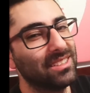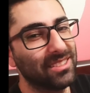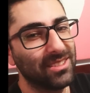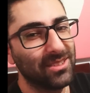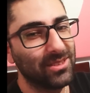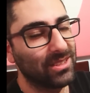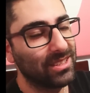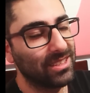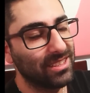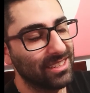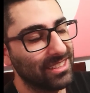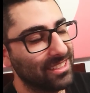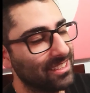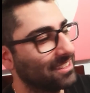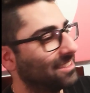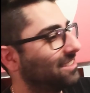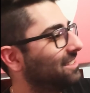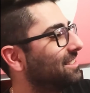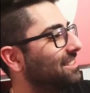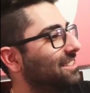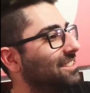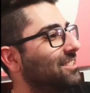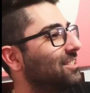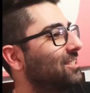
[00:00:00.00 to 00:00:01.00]
so good.
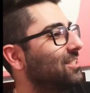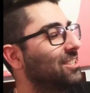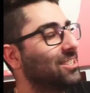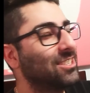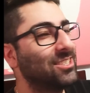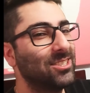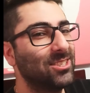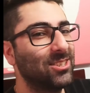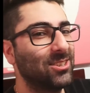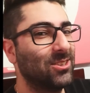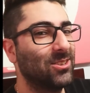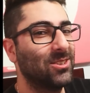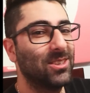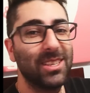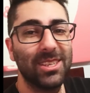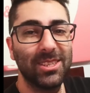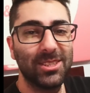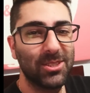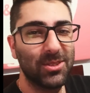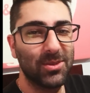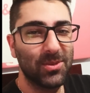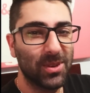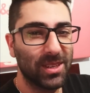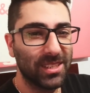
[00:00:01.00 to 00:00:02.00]
Such a good show. You guys
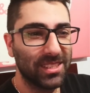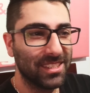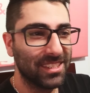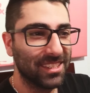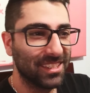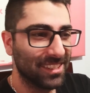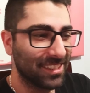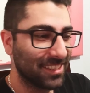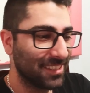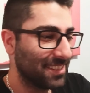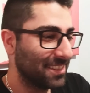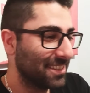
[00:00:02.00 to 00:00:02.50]
should watch it.